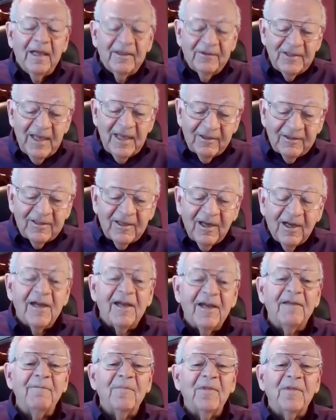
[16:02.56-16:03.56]
at that
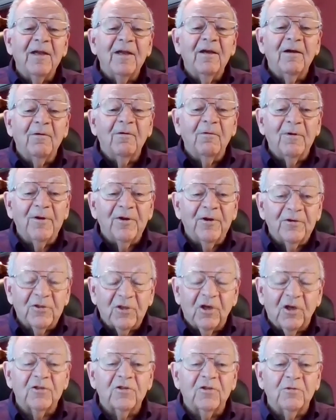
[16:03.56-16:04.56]
time were
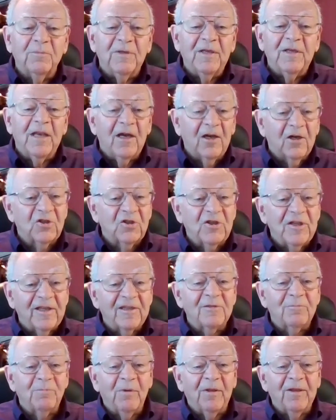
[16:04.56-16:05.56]
thought to be largely
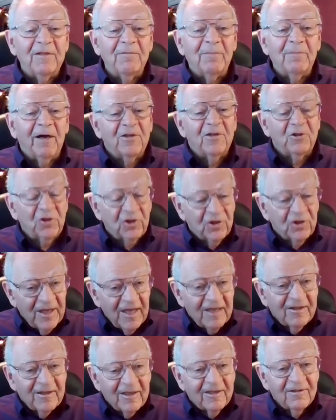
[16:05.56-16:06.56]
explained by
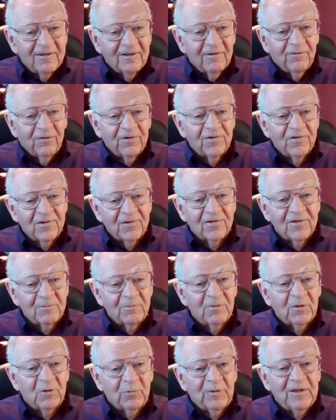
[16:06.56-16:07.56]
genetic
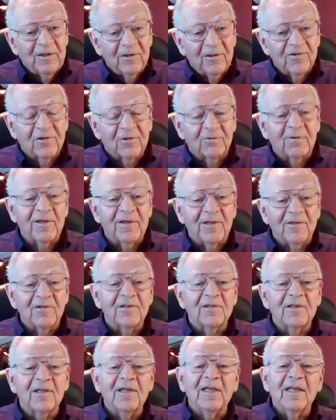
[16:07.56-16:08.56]
differences between the
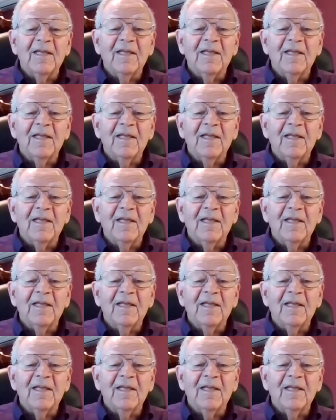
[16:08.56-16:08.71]
strains.